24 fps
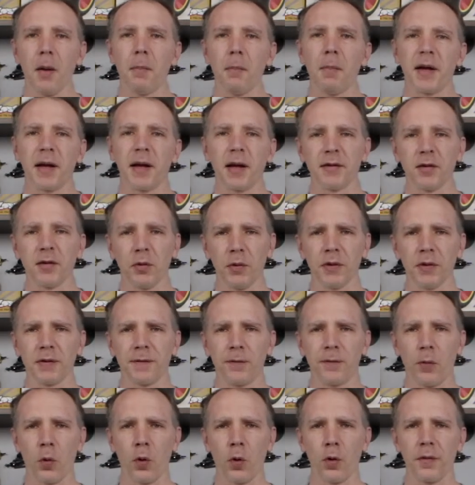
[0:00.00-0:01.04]
because it was
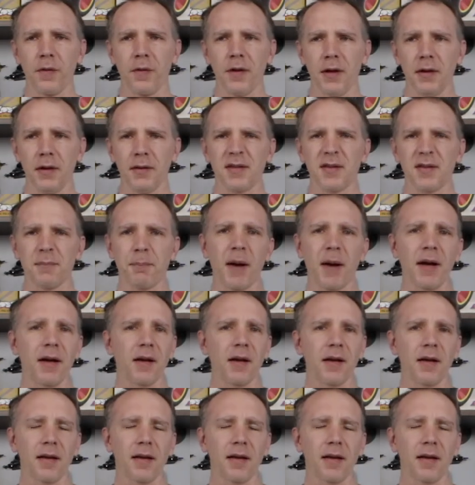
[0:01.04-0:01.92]
for the spec